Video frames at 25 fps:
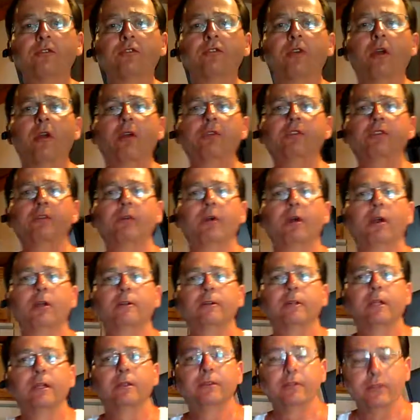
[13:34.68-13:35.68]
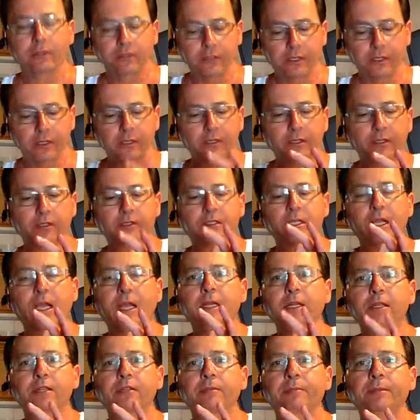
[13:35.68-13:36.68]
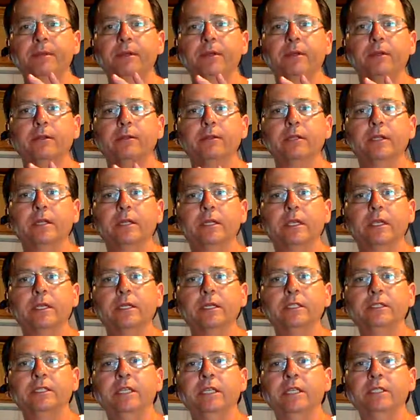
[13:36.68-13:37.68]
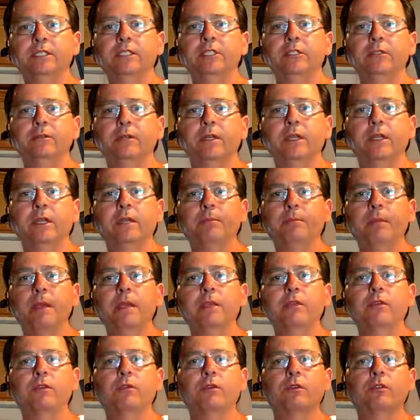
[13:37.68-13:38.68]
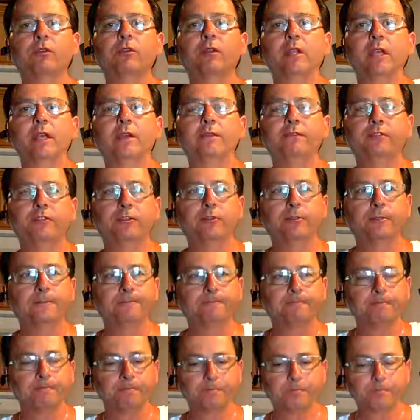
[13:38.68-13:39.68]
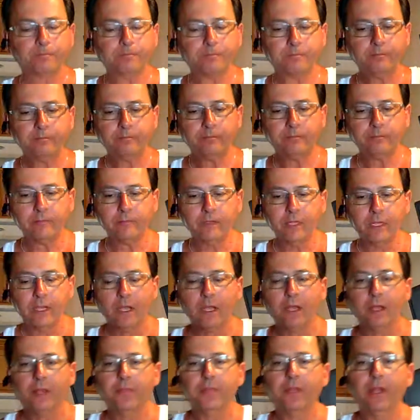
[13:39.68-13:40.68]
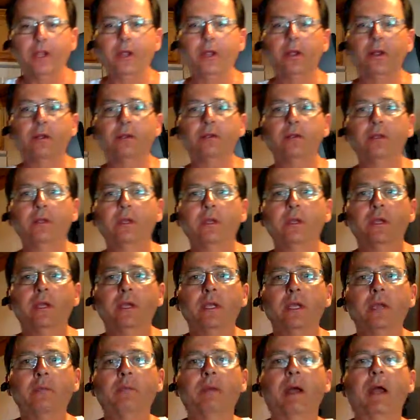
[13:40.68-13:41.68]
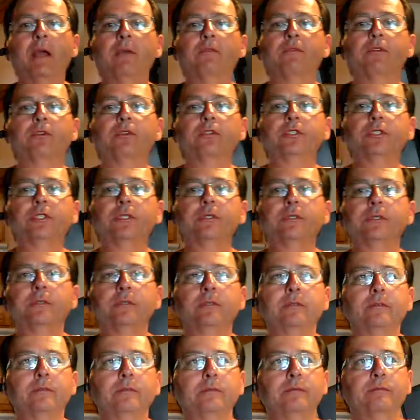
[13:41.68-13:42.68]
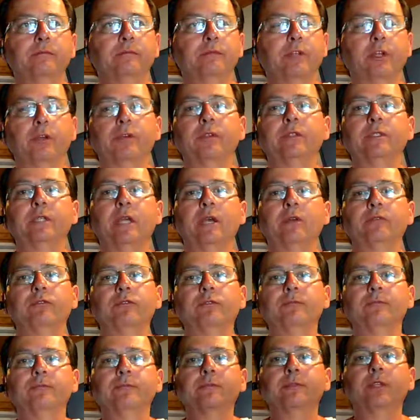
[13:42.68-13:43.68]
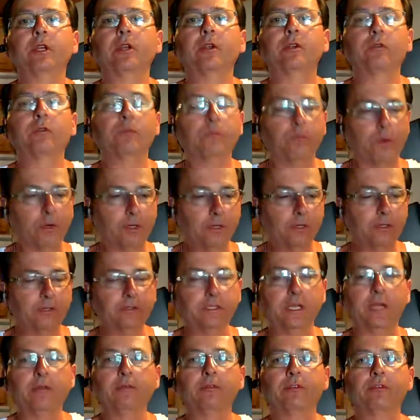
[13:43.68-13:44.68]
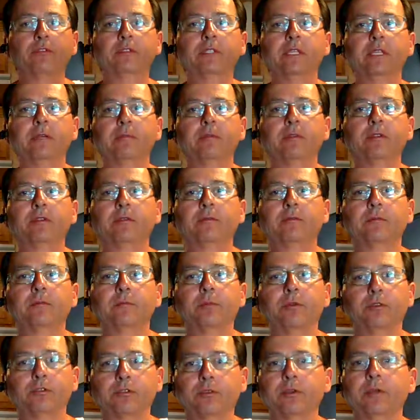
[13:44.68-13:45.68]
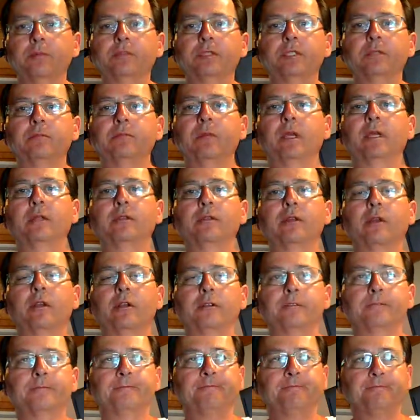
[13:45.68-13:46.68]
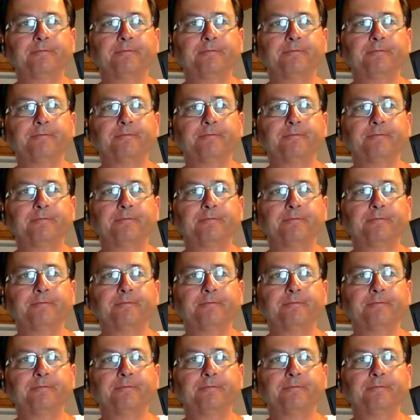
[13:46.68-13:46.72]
strong you are, the littlest, tiniest pill can addict you and make you a slave to it. In my version, they're the devil. They're one of the devil's demons. Prescription meds are.